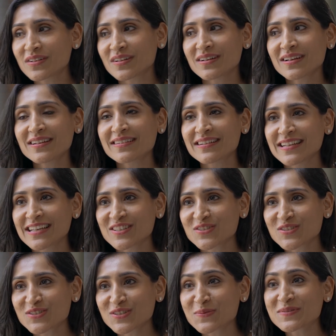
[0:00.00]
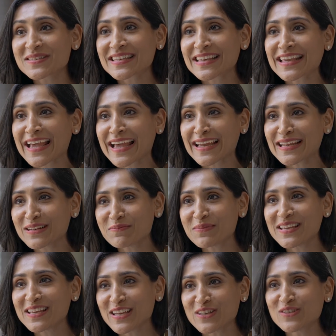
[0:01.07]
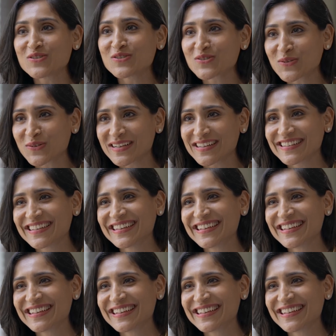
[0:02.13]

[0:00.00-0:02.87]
real relationships can be enjoyed.